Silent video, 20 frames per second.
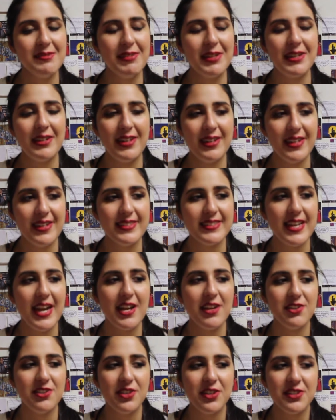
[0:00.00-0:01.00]
because I
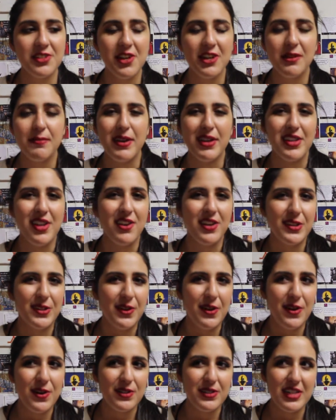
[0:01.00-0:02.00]
usually talk about young
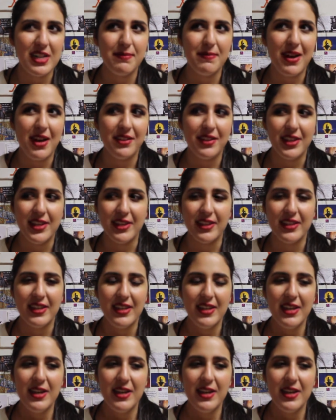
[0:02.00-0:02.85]
adults and about like